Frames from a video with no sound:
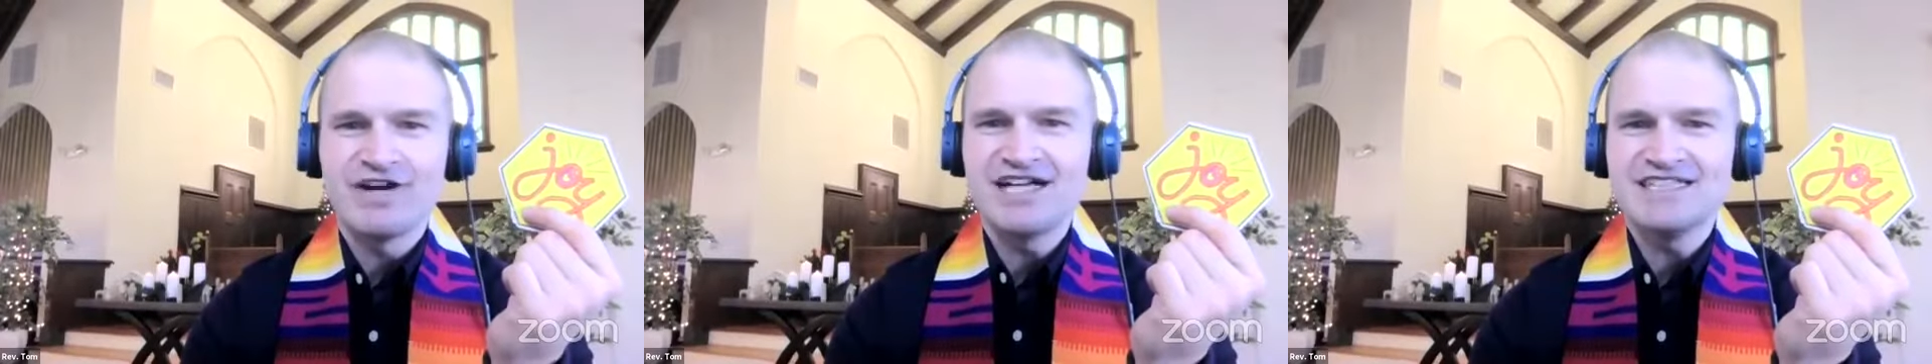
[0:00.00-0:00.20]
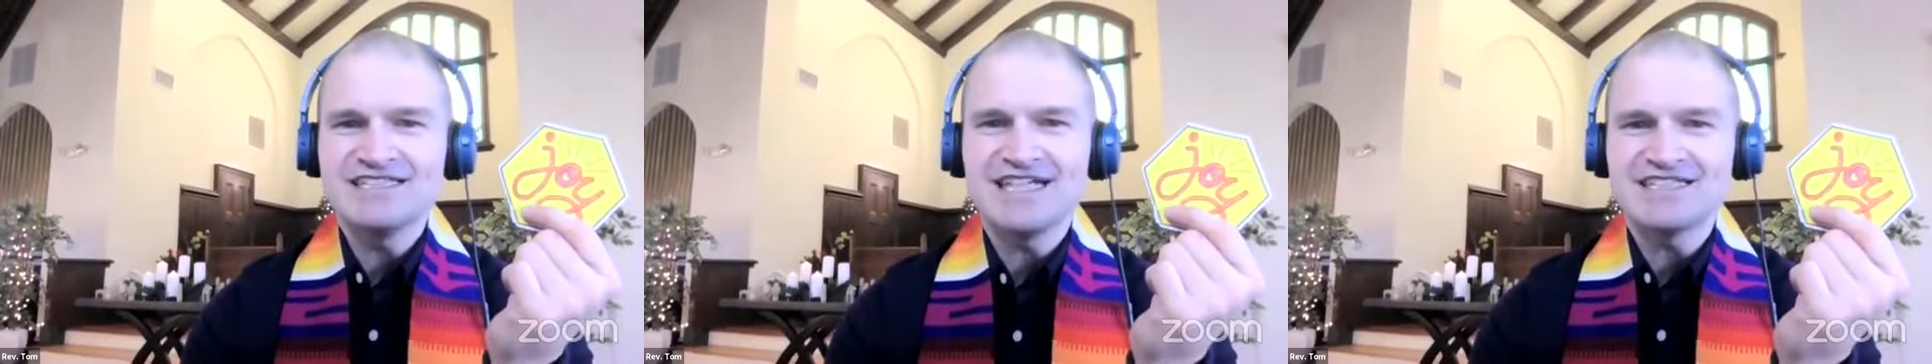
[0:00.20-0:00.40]

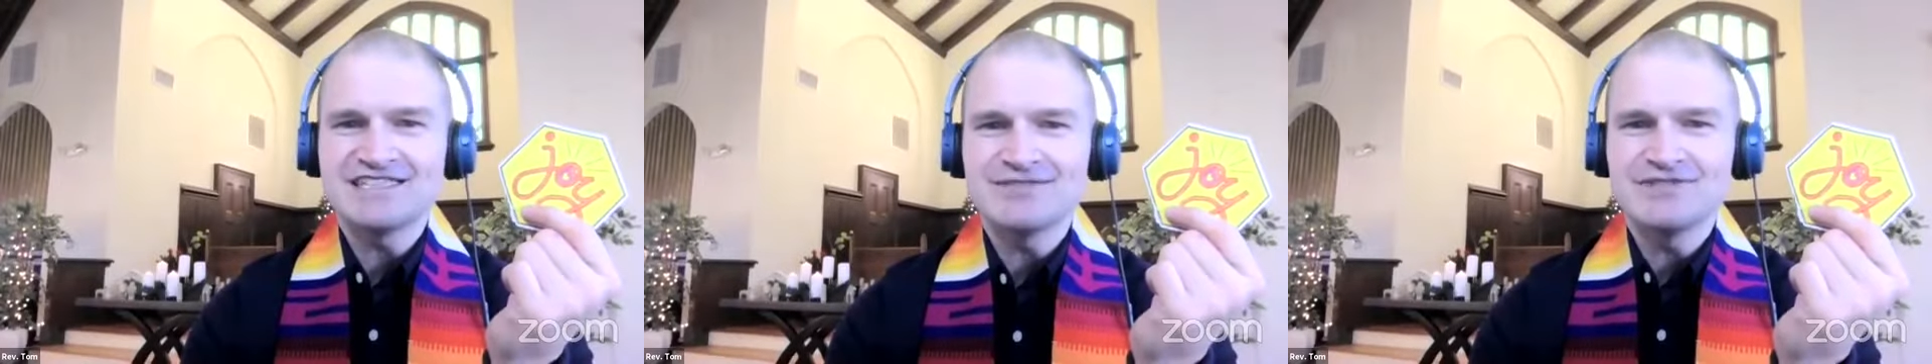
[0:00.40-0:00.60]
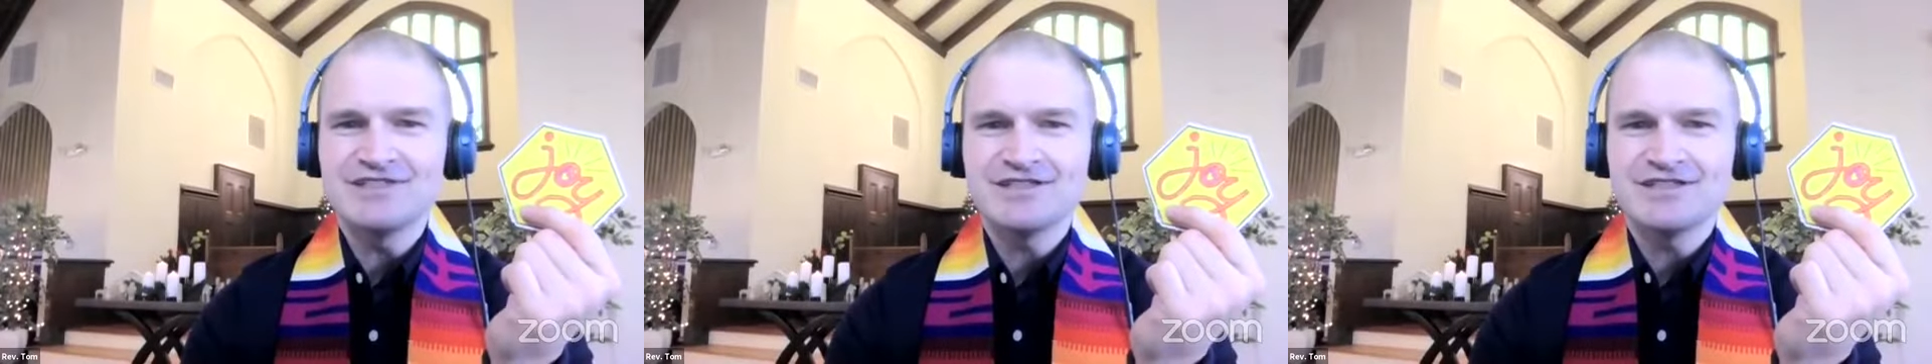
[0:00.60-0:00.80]
Freddie's got
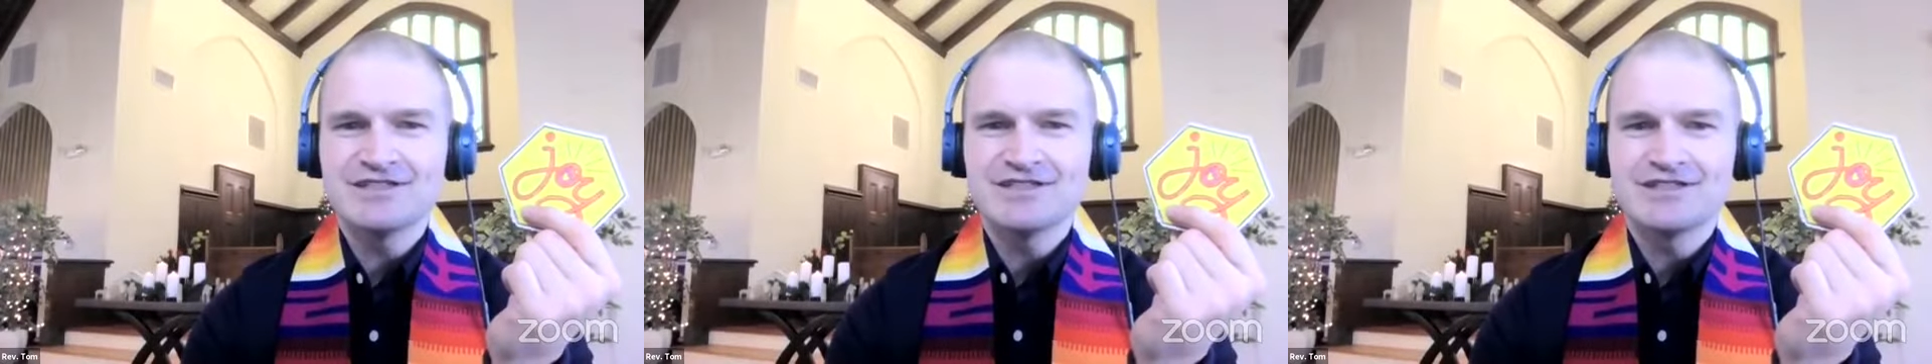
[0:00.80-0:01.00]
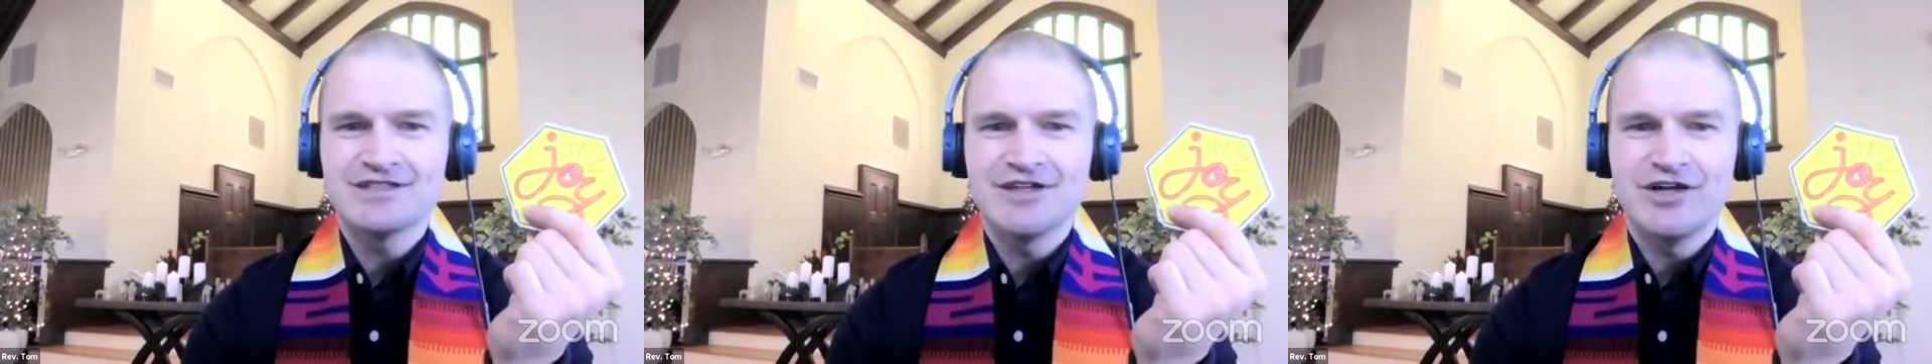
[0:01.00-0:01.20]
something?
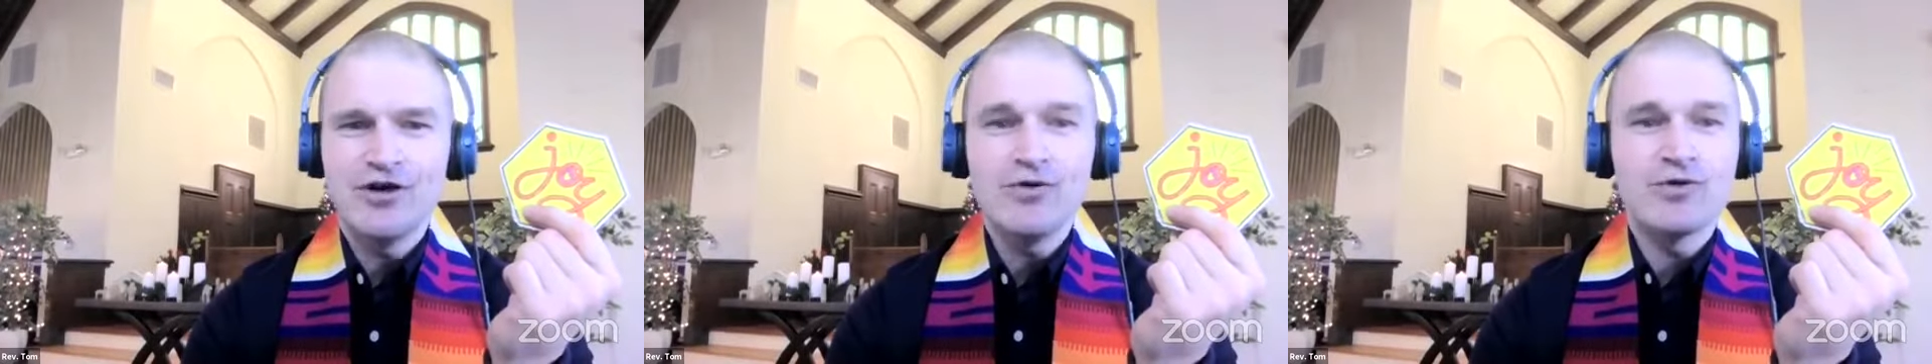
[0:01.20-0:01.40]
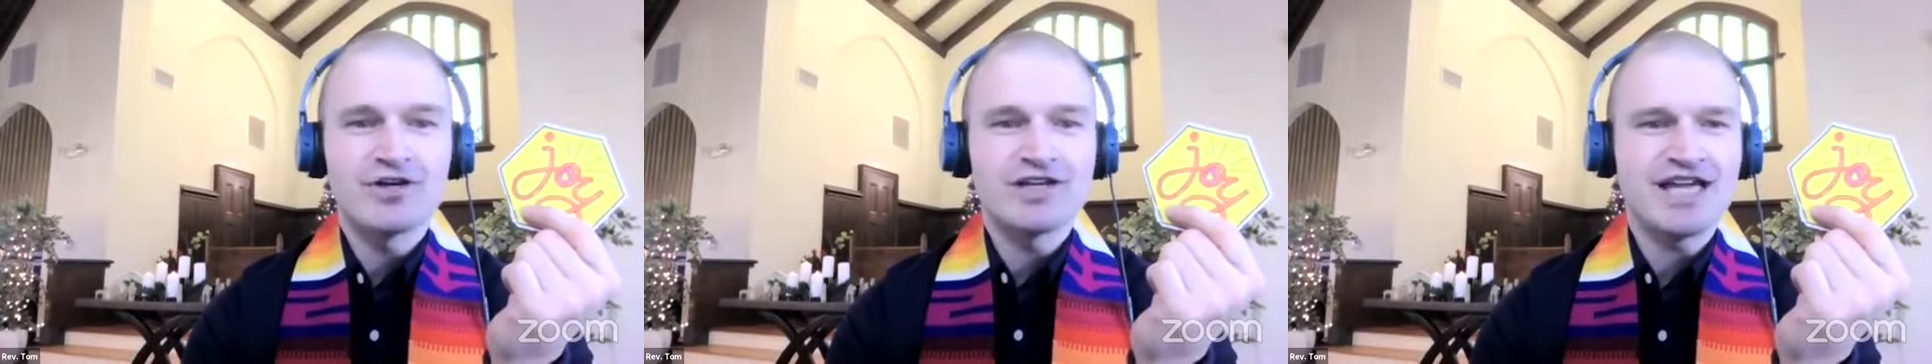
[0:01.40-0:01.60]

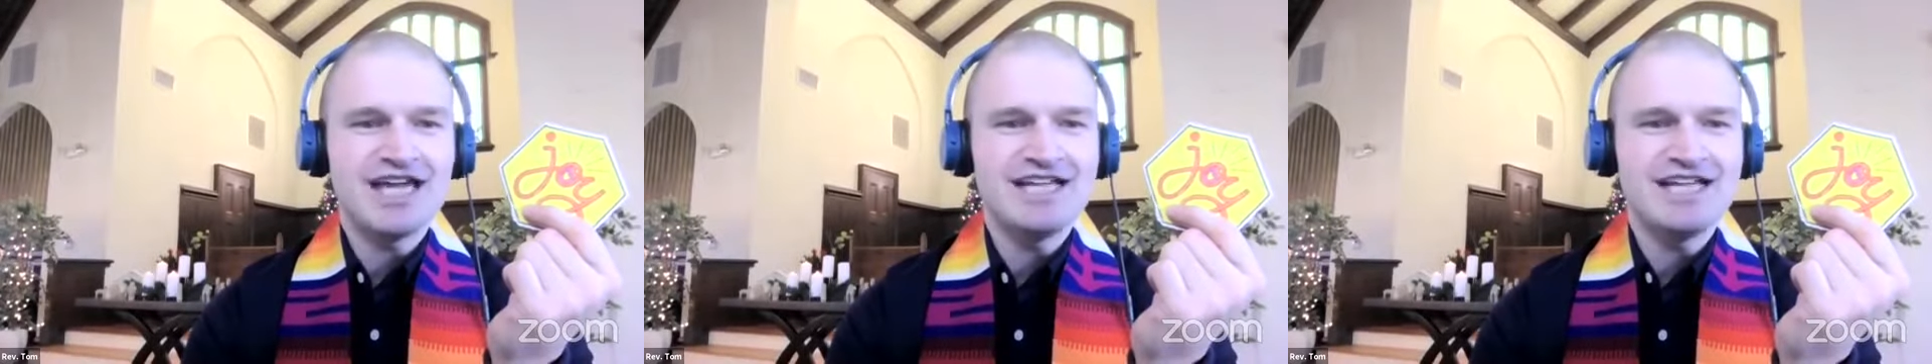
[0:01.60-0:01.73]
Oh, oops.